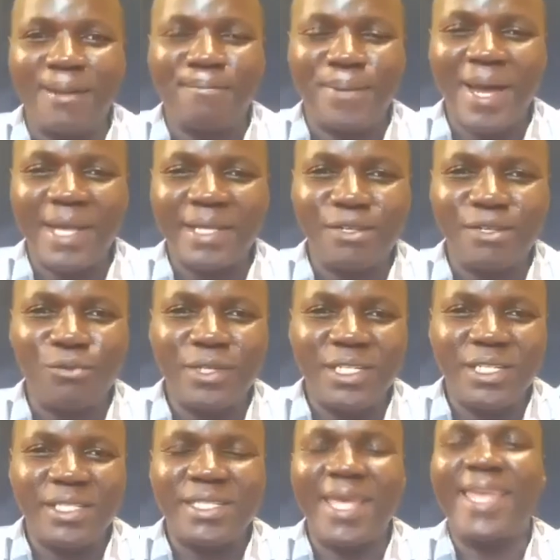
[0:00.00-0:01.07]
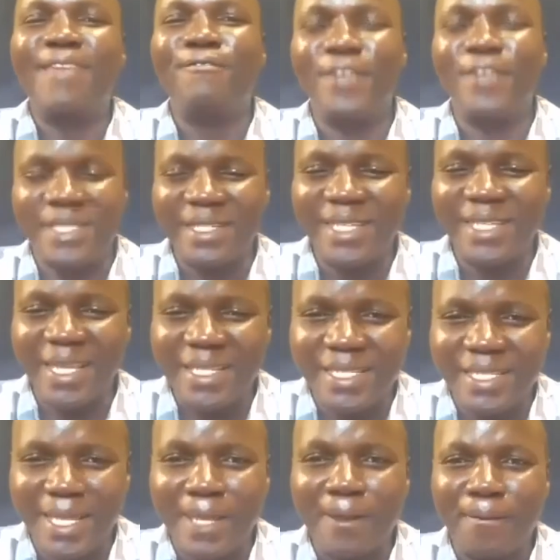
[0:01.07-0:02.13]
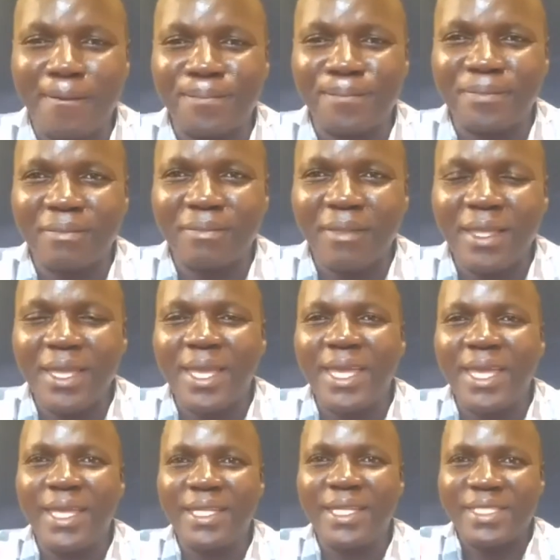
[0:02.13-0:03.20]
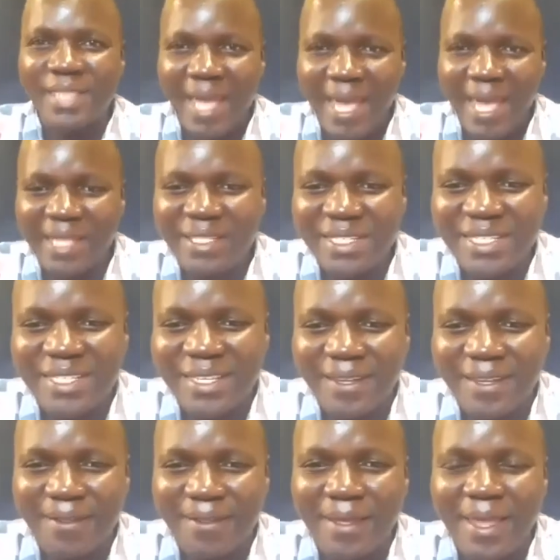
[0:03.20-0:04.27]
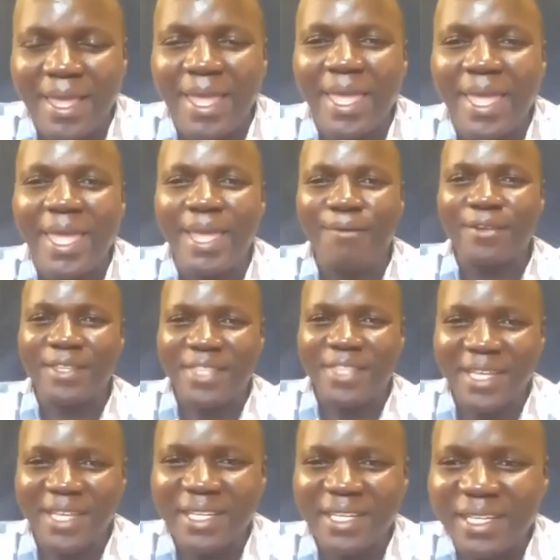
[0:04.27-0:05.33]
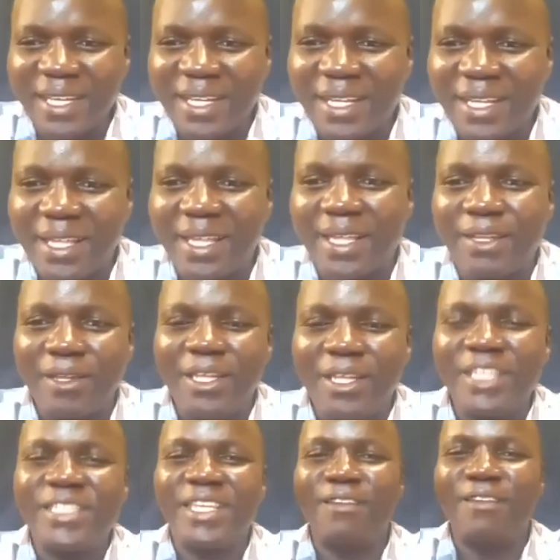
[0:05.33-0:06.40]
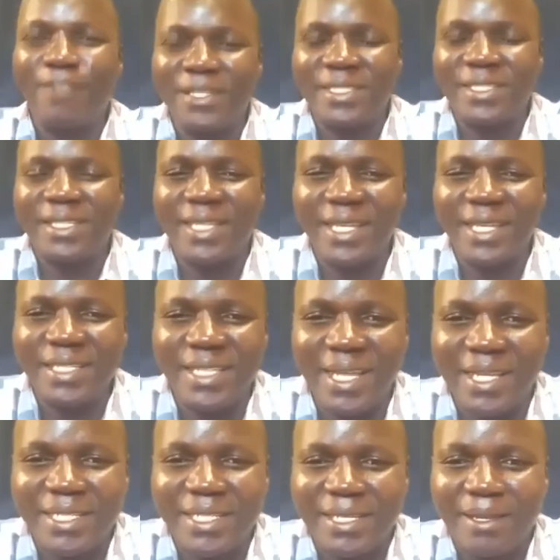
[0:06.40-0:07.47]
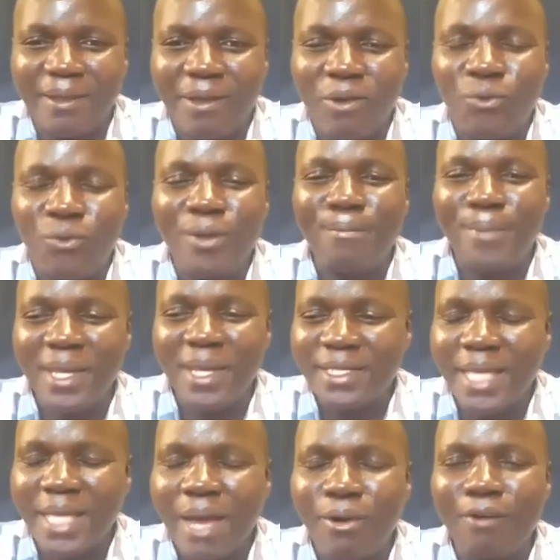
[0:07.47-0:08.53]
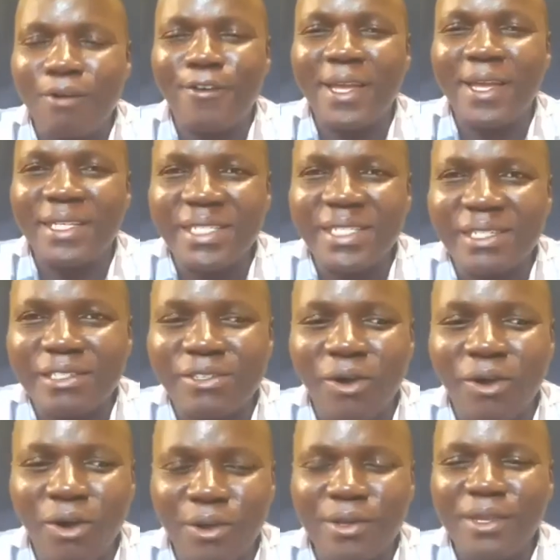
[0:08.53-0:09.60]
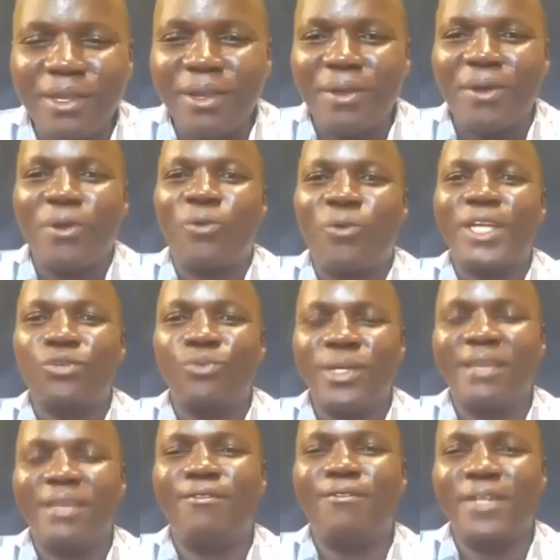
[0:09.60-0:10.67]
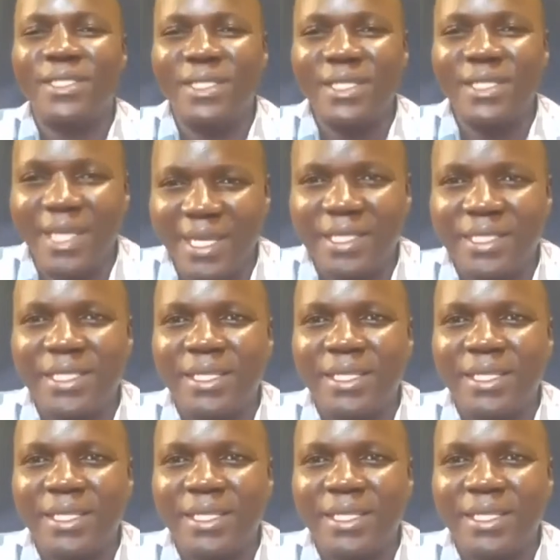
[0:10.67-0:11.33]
part, which is the investigation. In science, everything is investigated. We base our findings on what we investigate.